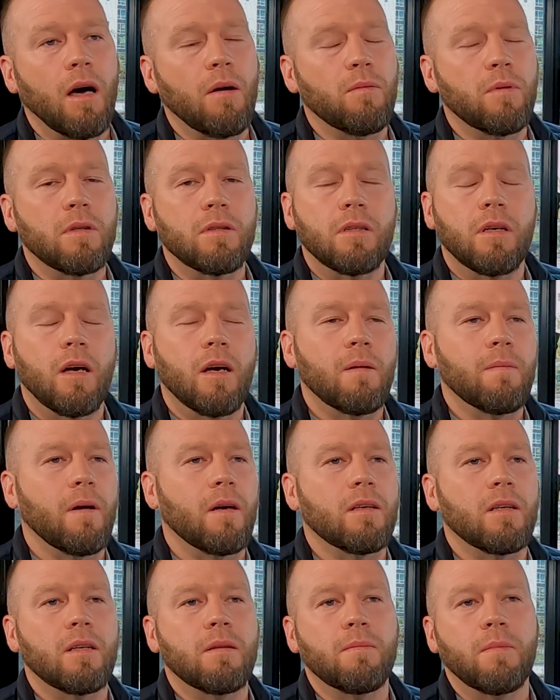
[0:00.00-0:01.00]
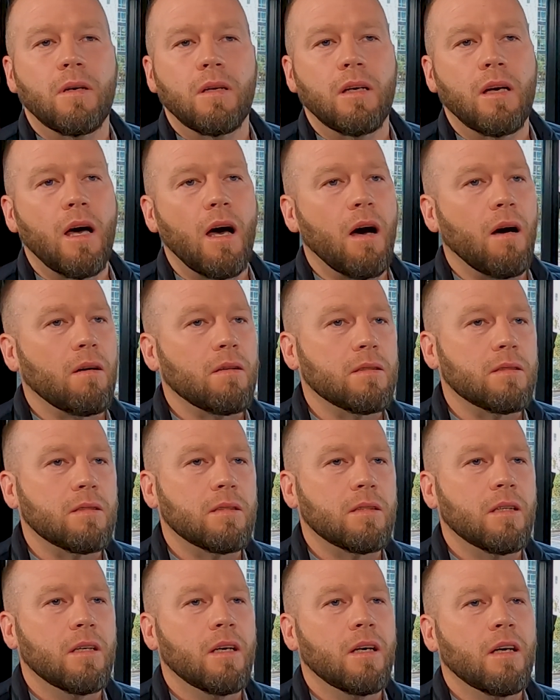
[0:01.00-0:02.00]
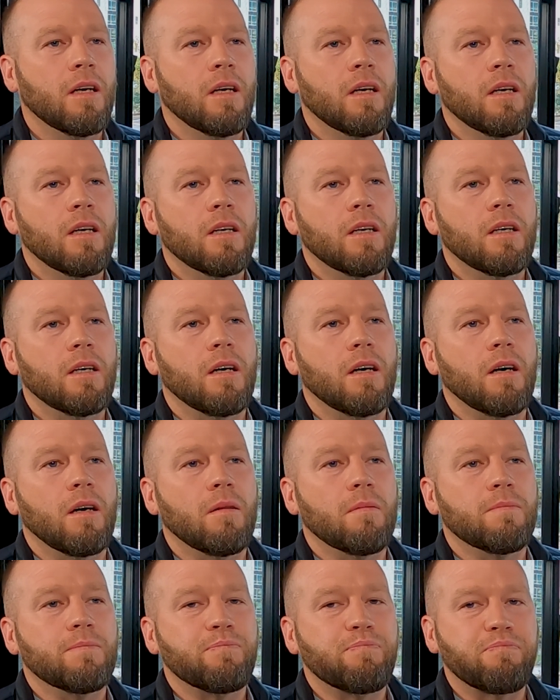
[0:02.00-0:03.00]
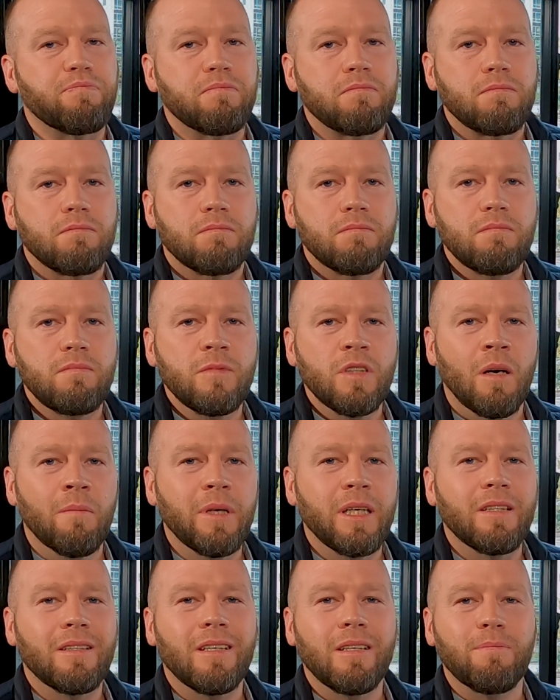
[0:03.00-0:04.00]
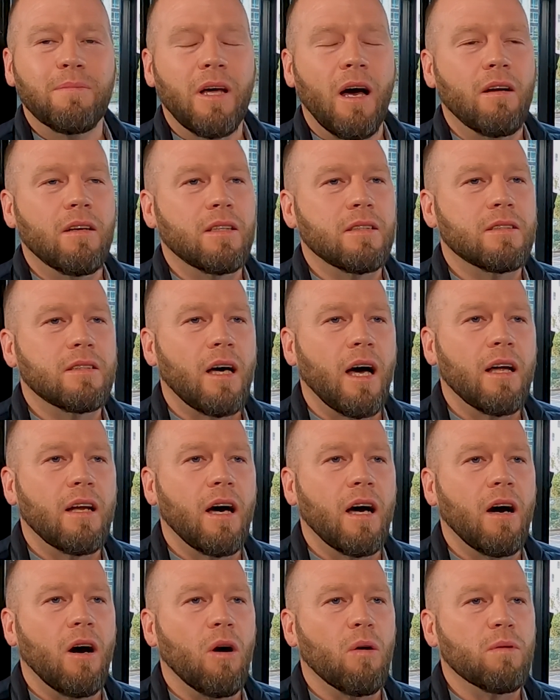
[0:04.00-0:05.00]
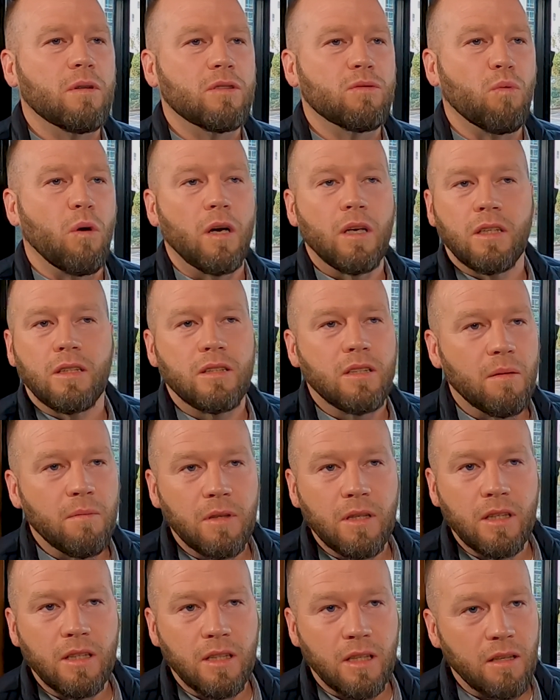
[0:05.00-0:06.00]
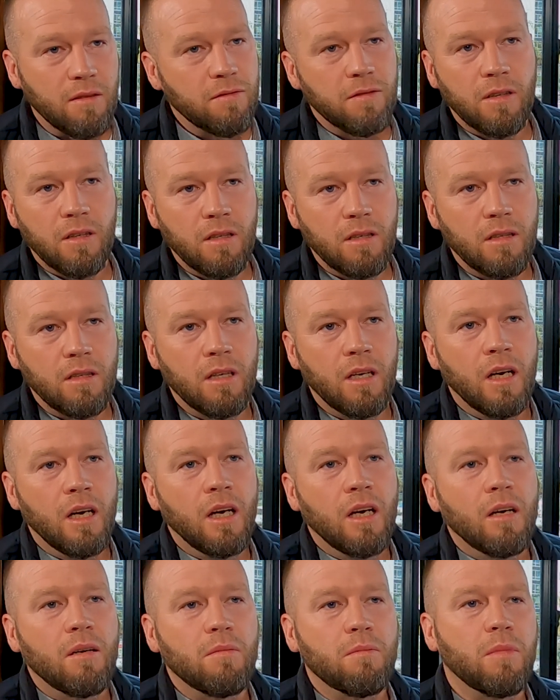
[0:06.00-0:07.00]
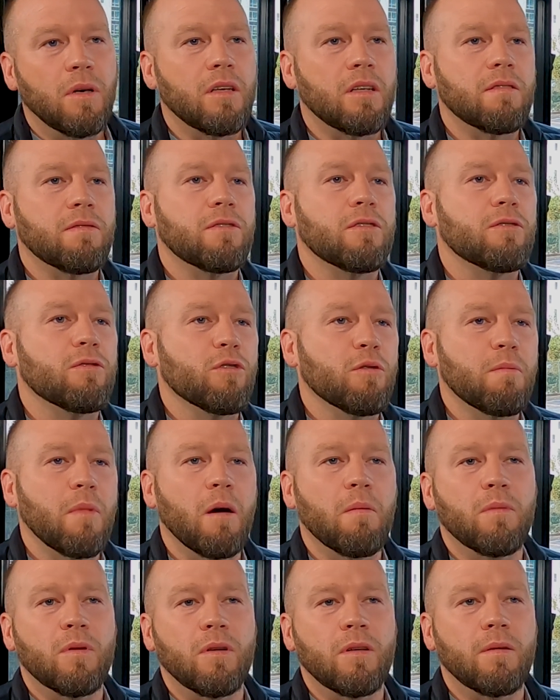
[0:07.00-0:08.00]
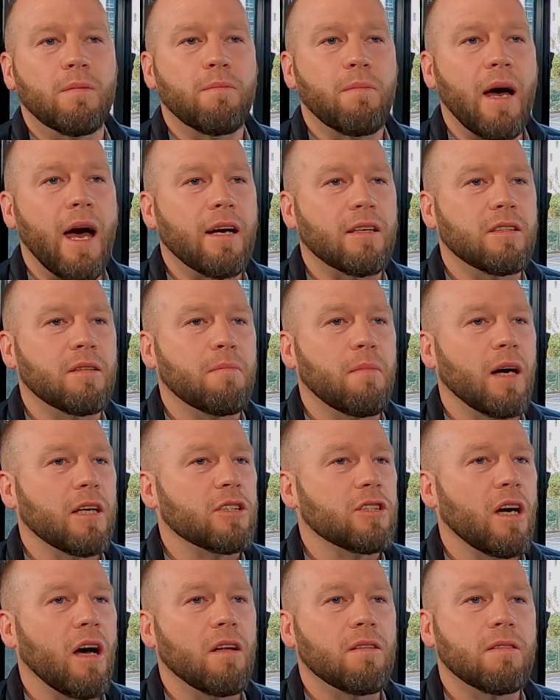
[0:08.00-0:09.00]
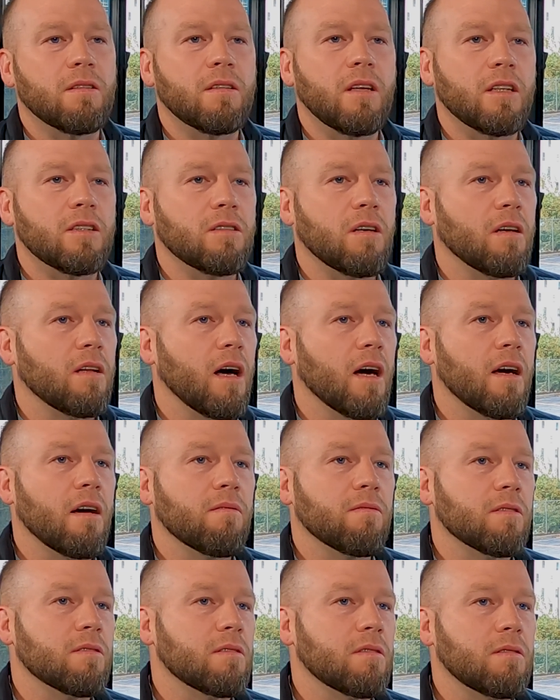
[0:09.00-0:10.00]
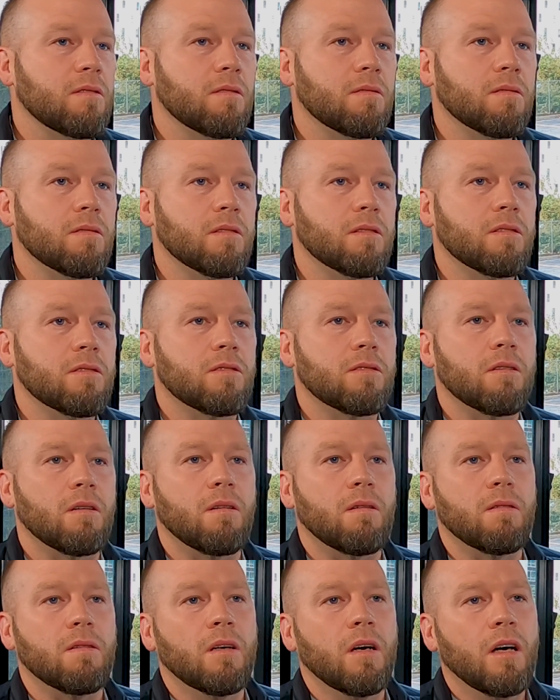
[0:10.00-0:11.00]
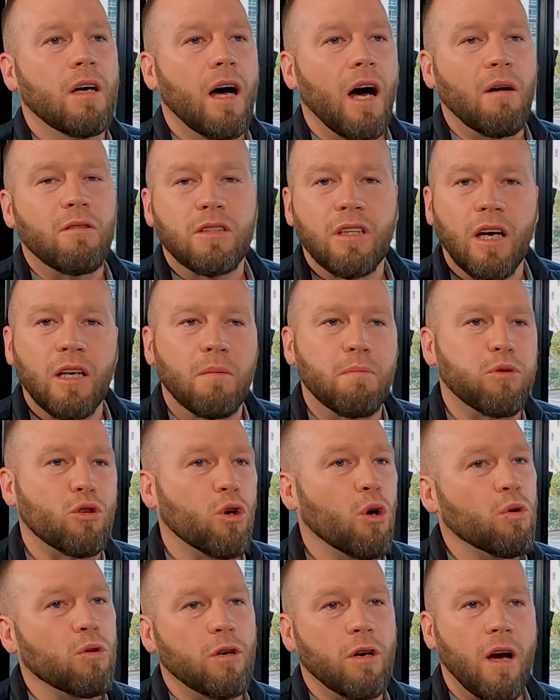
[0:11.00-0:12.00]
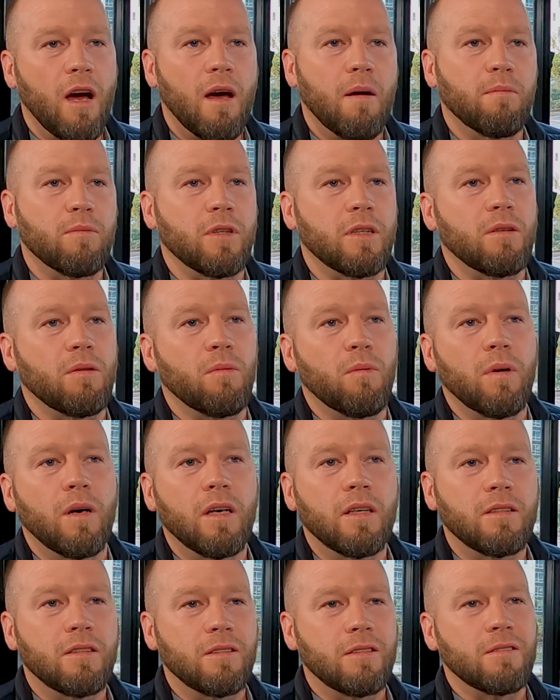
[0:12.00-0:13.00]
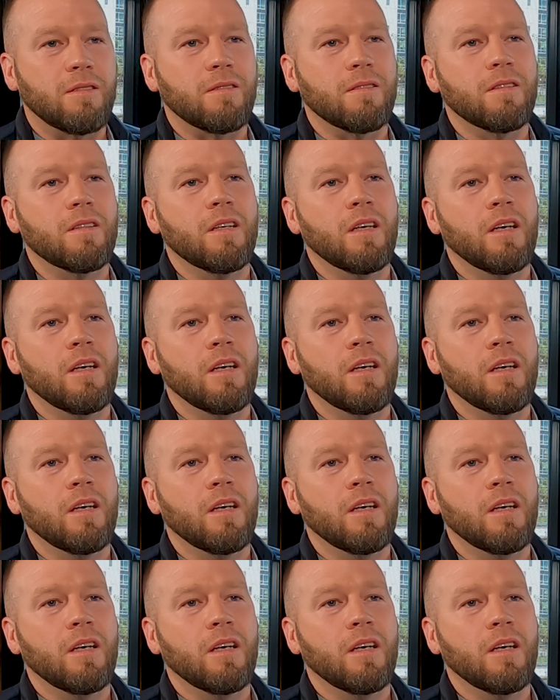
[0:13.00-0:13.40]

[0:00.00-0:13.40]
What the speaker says: I wouldn't care about anybody else. I mean, deep down inside, I always wanted something different, but if you remember back to my childhood, that's all I ever knew. So I was kind of programmed in a way to